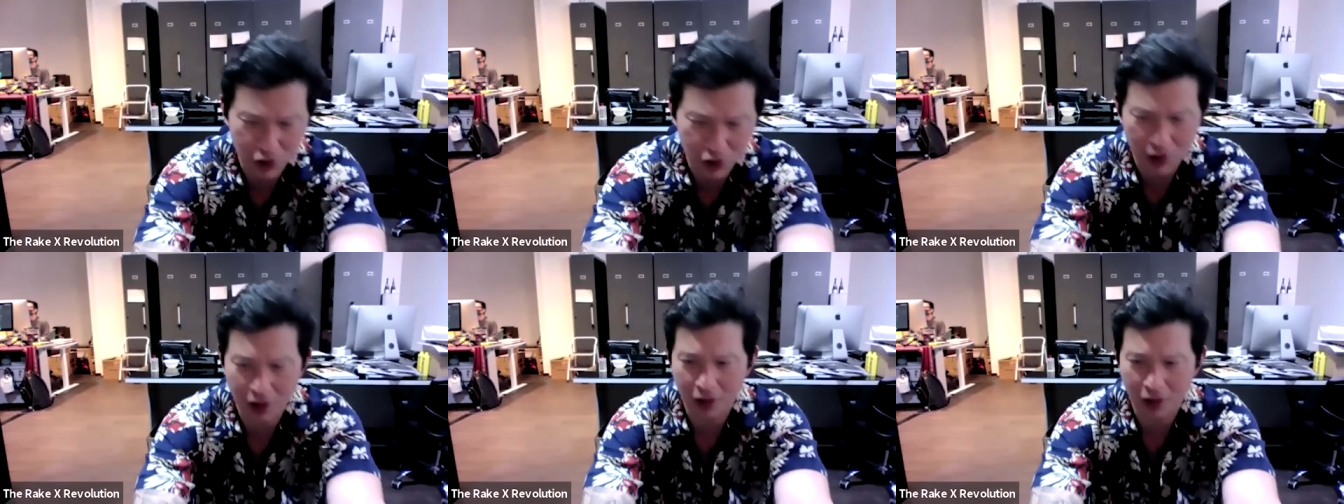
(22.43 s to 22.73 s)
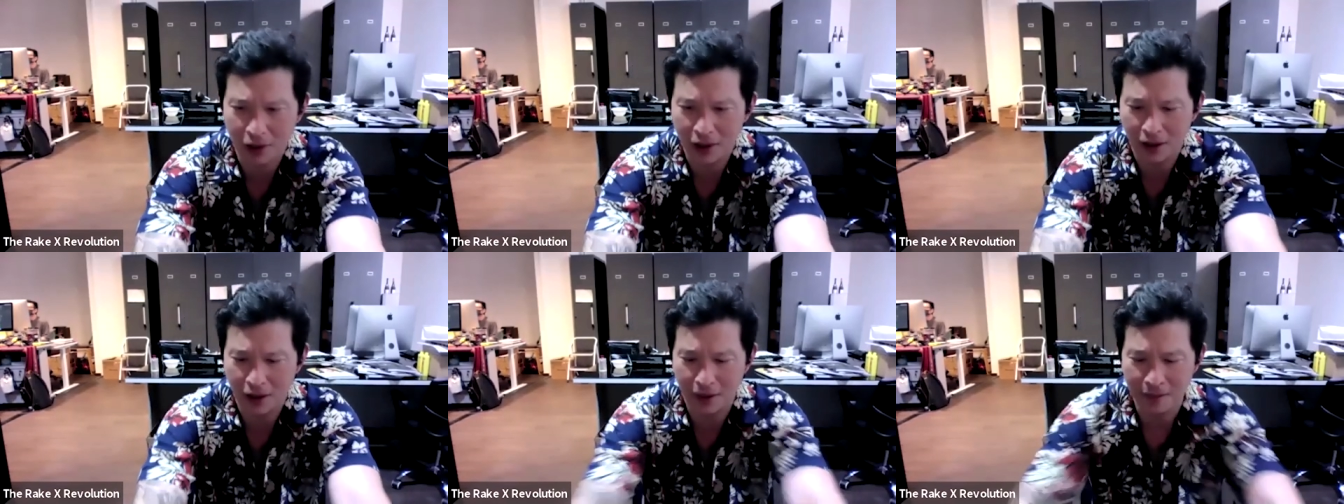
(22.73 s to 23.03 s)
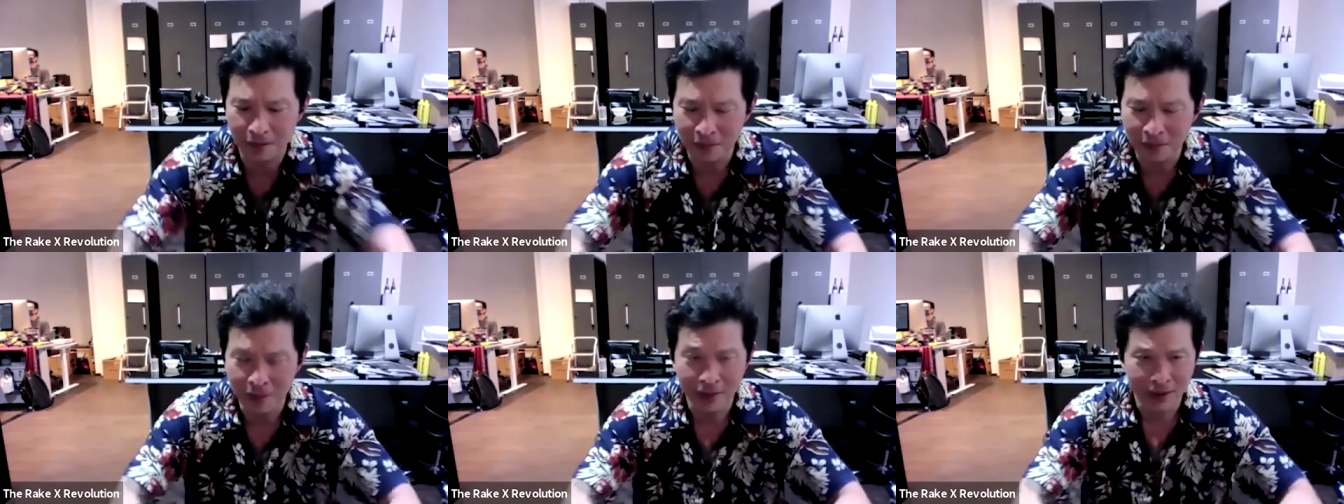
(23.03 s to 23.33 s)
chair on
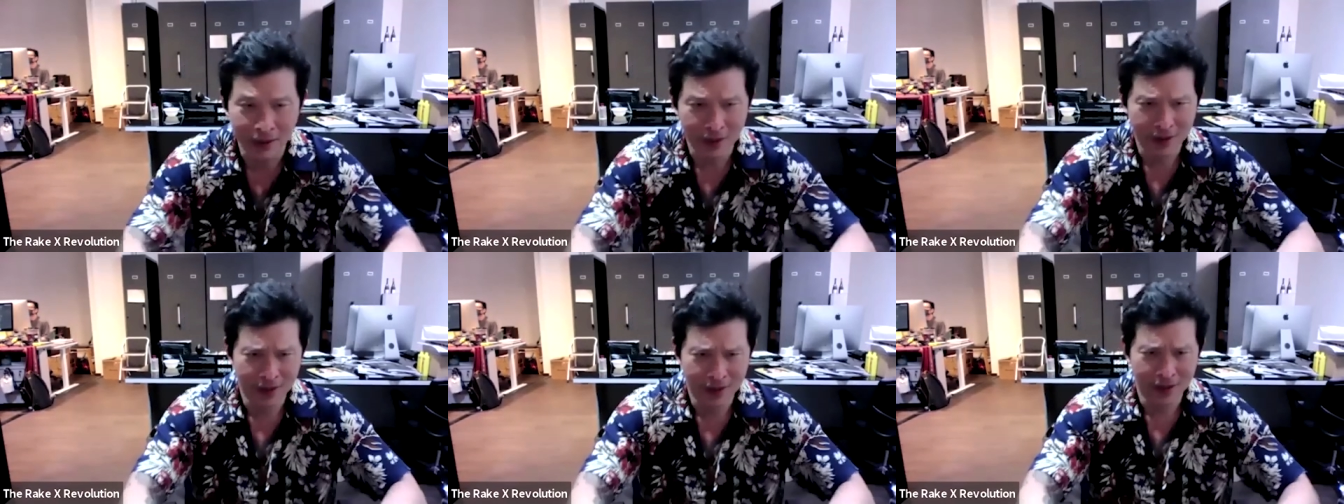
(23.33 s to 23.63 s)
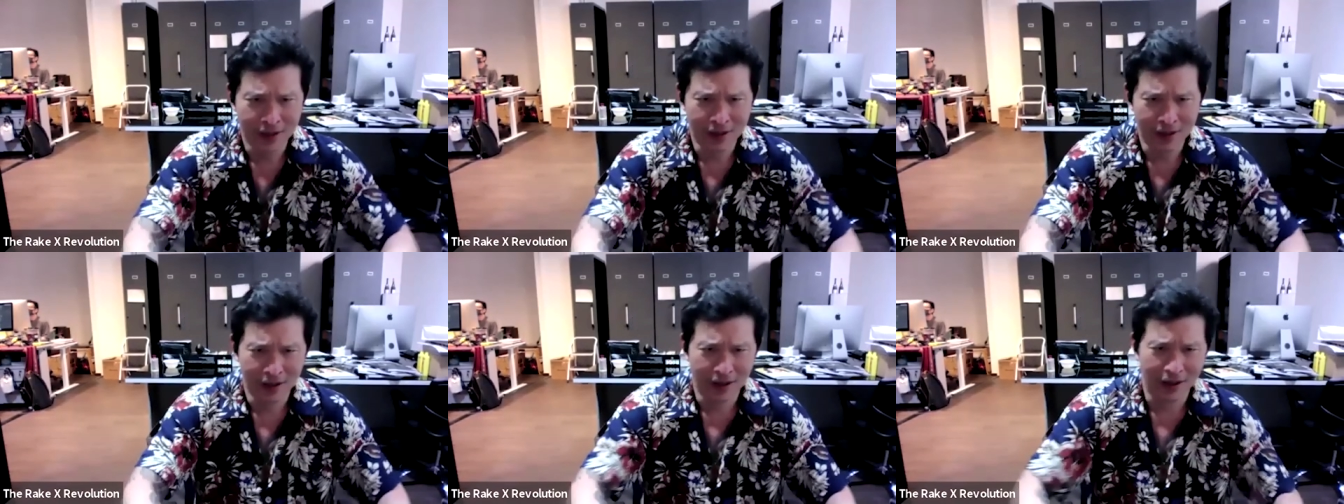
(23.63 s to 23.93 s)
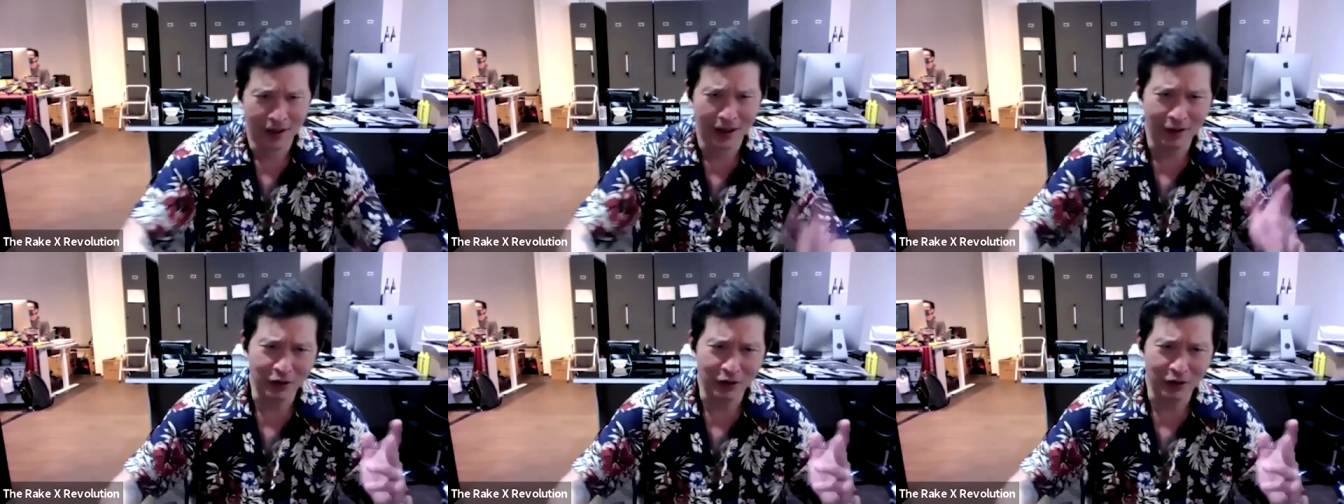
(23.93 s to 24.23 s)
it.
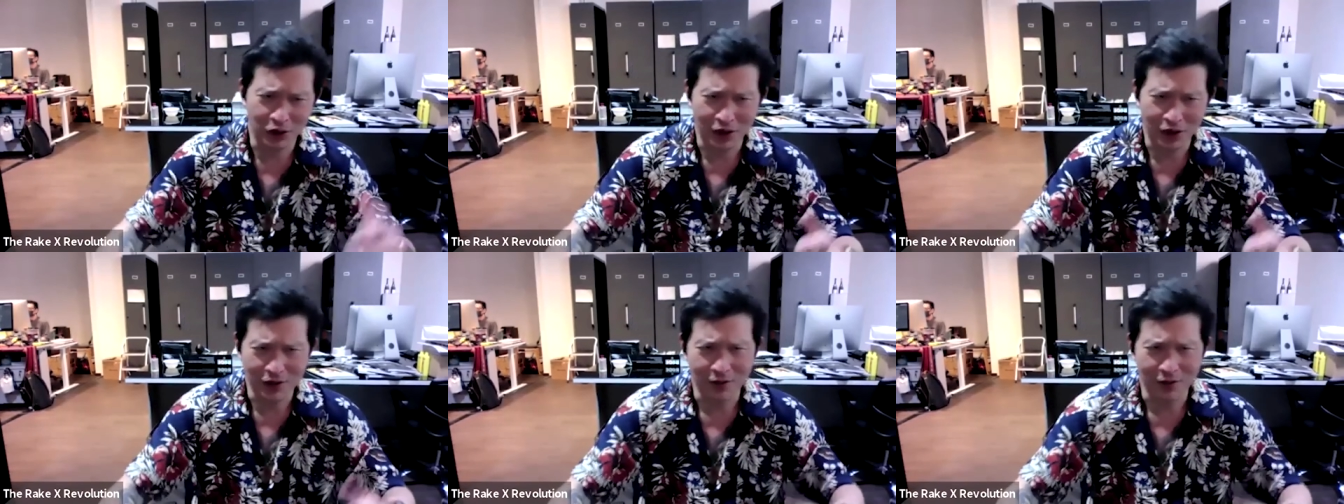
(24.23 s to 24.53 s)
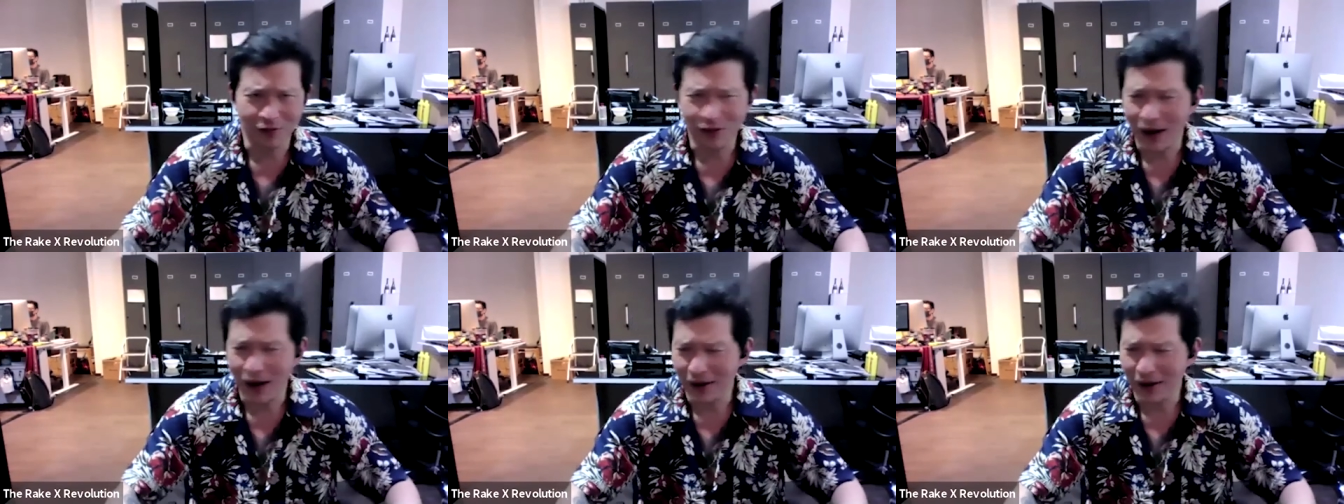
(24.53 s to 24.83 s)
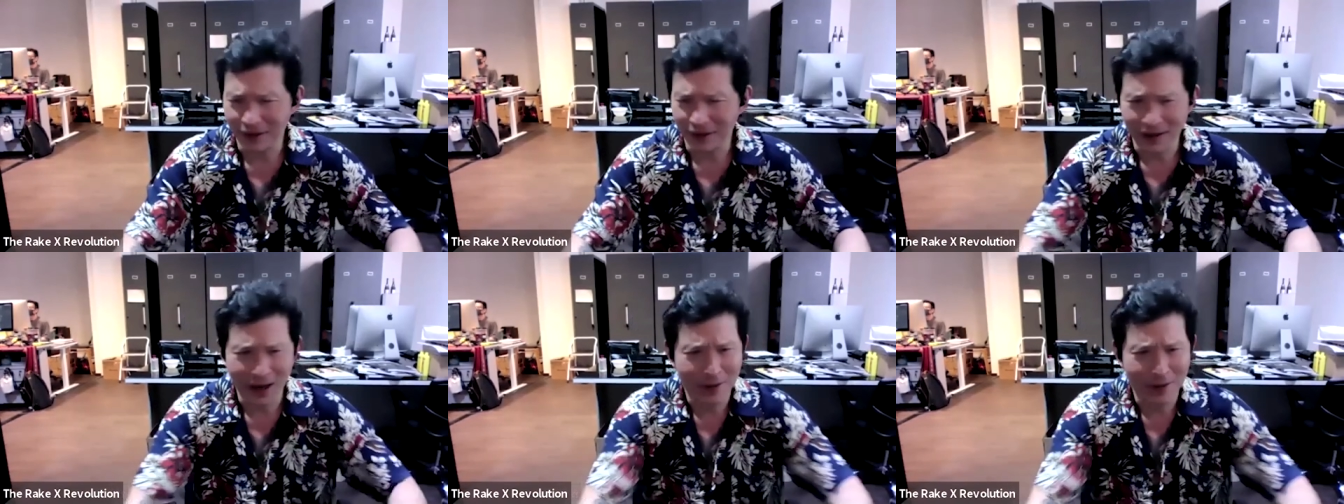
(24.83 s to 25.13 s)
But I've just got some
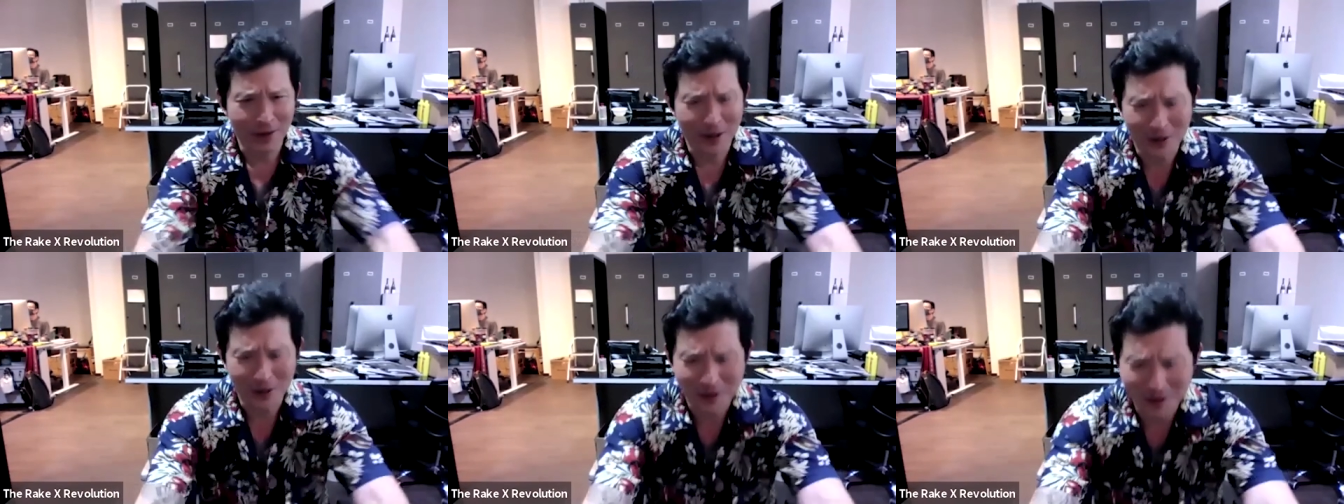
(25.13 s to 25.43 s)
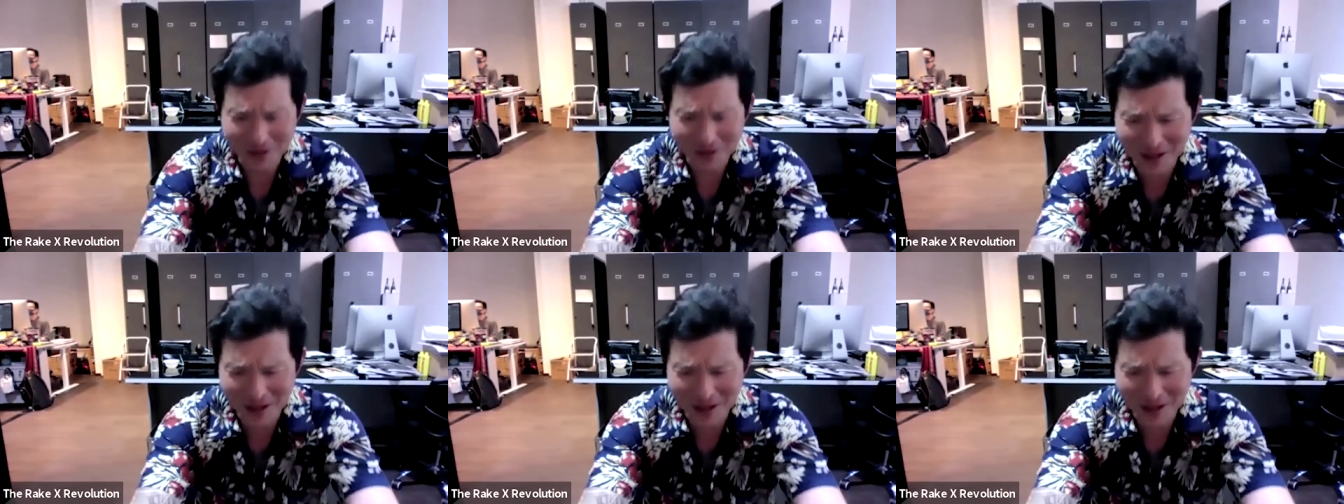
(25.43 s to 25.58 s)
filing cabinets.